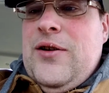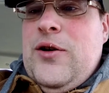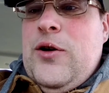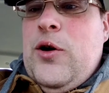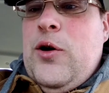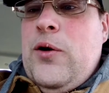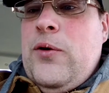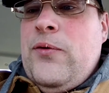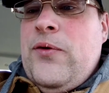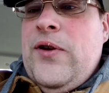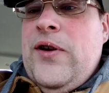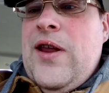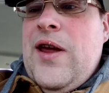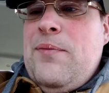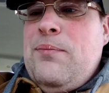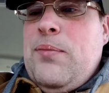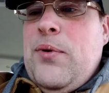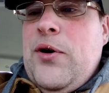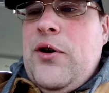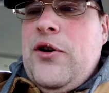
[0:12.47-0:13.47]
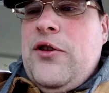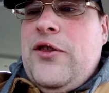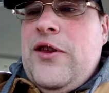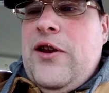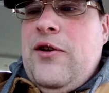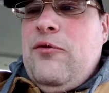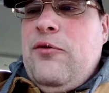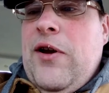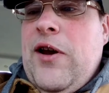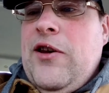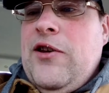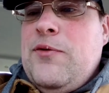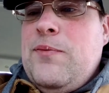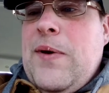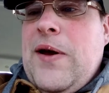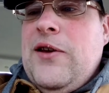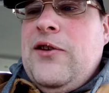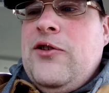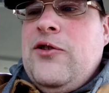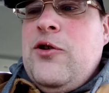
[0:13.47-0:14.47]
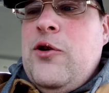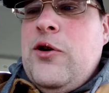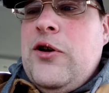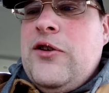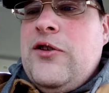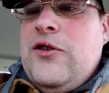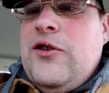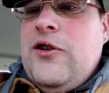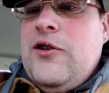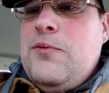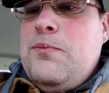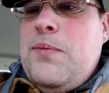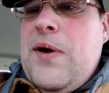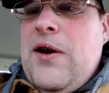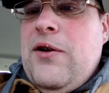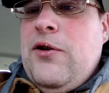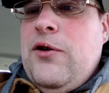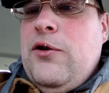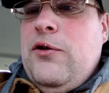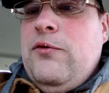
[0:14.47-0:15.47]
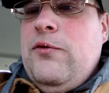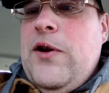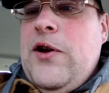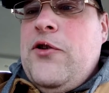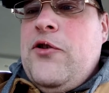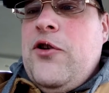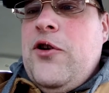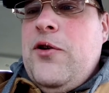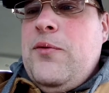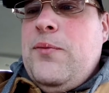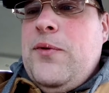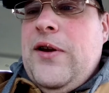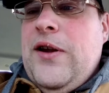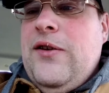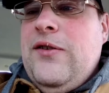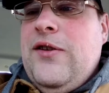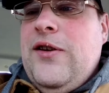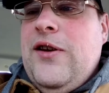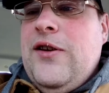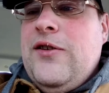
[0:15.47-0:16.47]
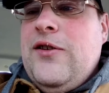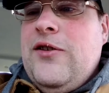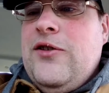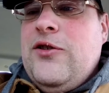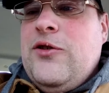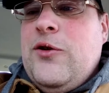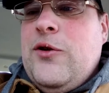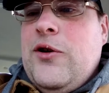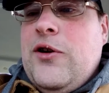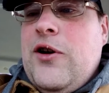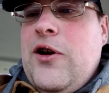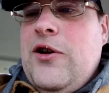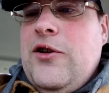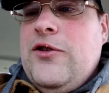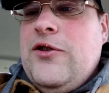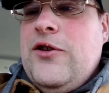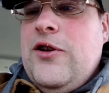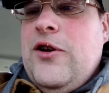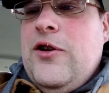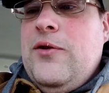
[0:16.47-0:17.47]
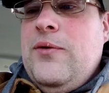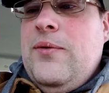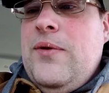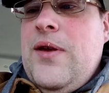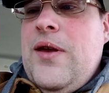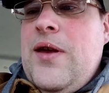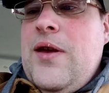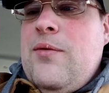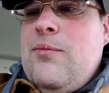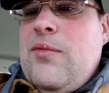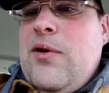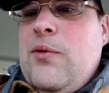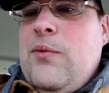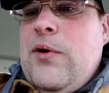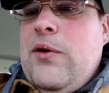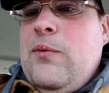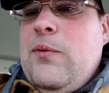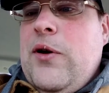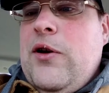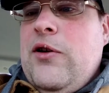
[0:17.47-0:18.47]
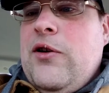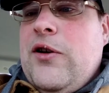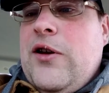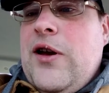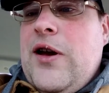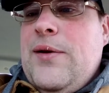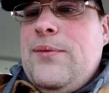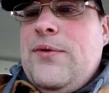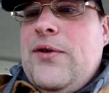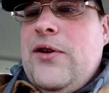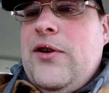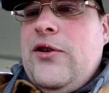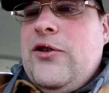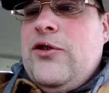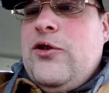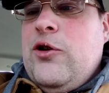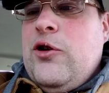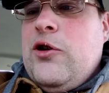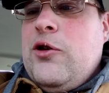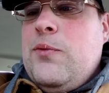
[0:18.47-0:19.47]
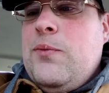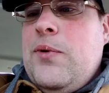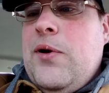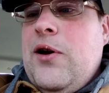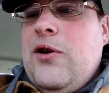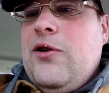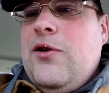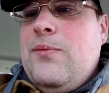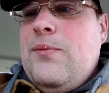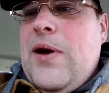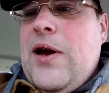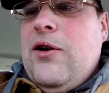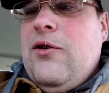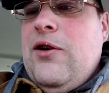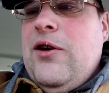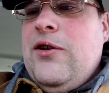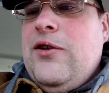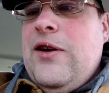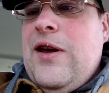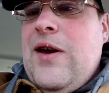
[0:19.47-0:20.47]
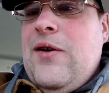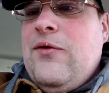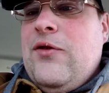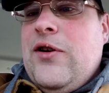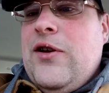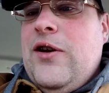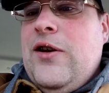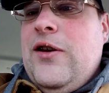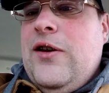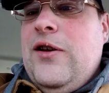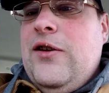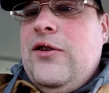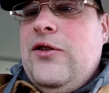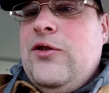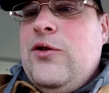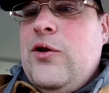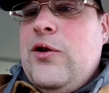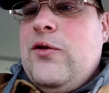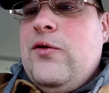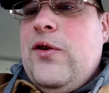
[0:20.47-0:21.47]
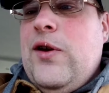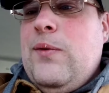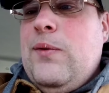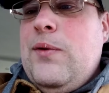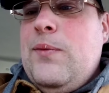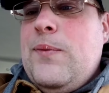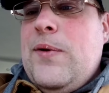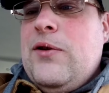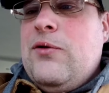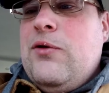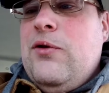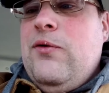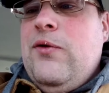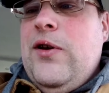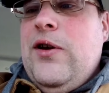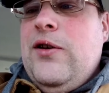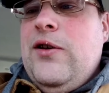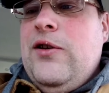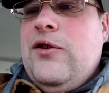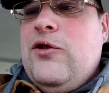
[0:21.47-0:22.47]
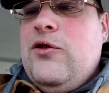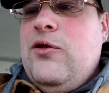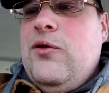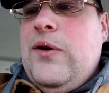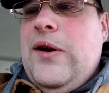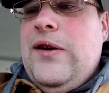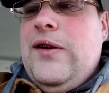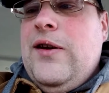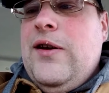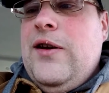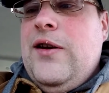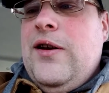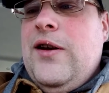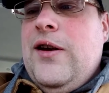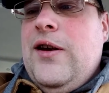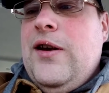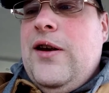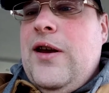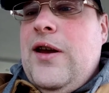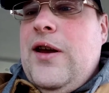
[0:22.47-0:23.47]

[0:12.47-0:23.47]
Orphaned at birth and raised by storks, the sparrow, Richard, believes he is a stork also. But when winter comes and the storks prepare to migrate to Africa, his stork family must reveal his true identity